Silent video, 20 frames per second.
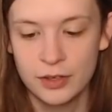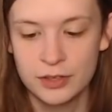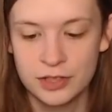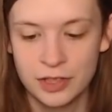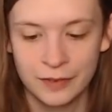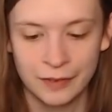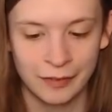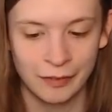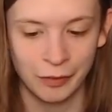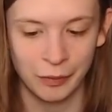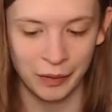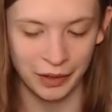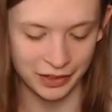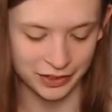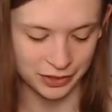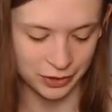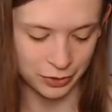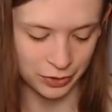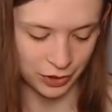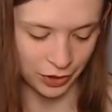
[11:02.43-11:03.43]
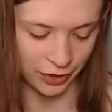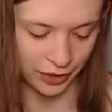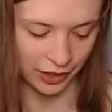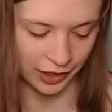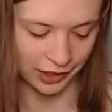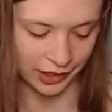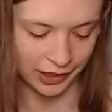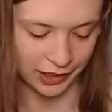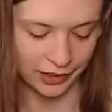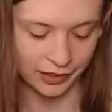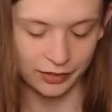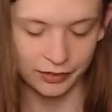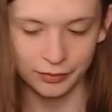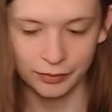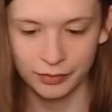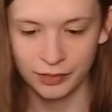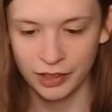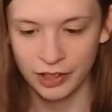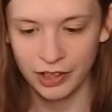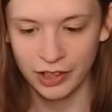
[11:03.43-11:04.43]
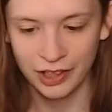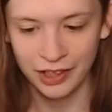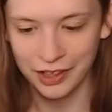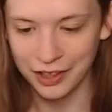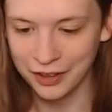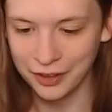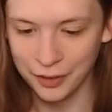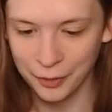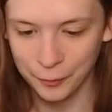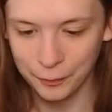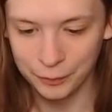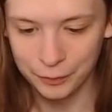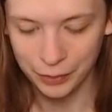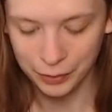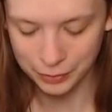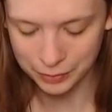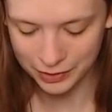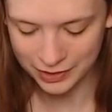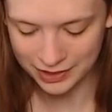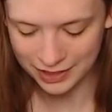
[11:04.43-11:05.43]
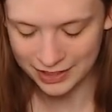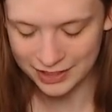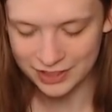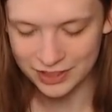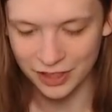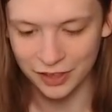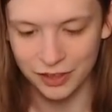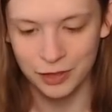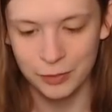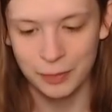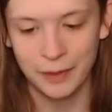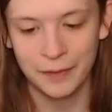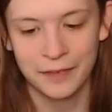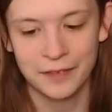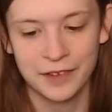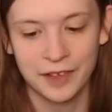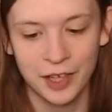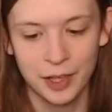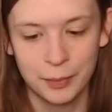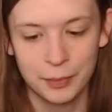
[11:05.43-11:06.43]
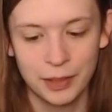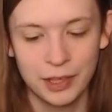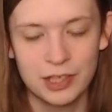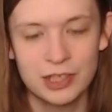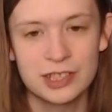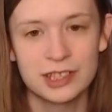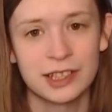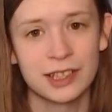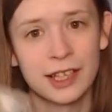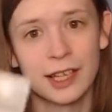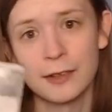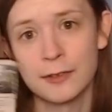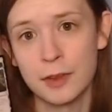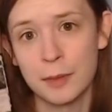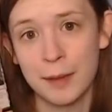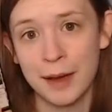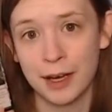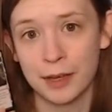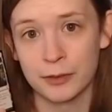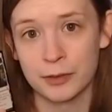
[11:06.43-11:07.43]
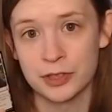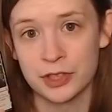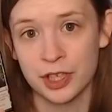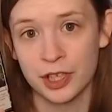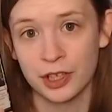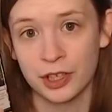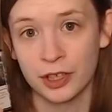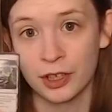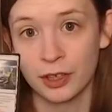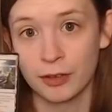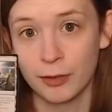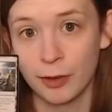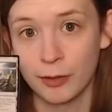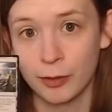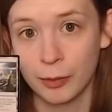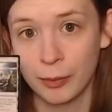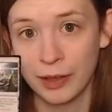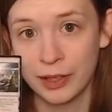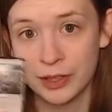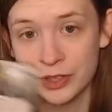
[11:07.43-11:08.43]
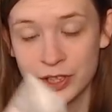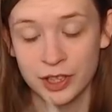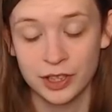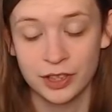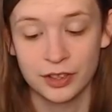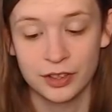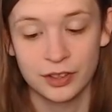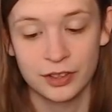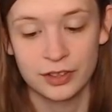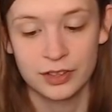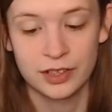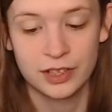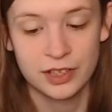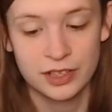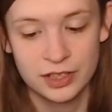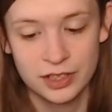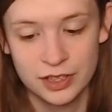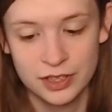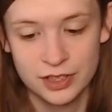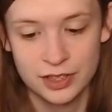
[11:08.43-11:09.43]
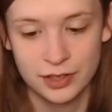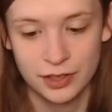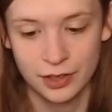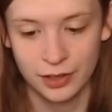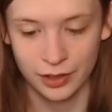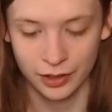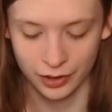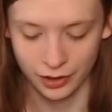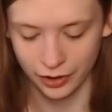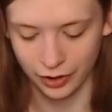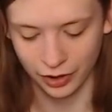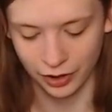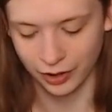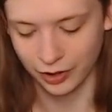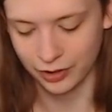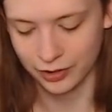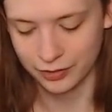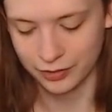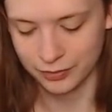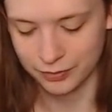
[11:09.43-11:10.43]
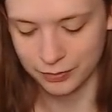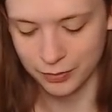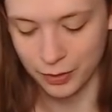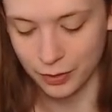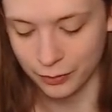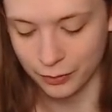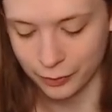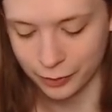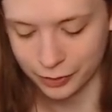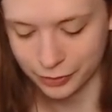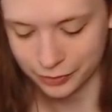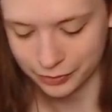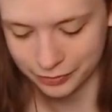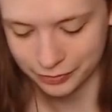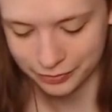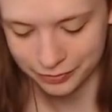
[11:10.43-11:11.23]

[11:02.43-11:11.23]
There's no Long Wilds who's already like, I don't know, probably because I started about the time, but I just love the Battle for Zendikar Evolving Wilds art. It's just, beautiful.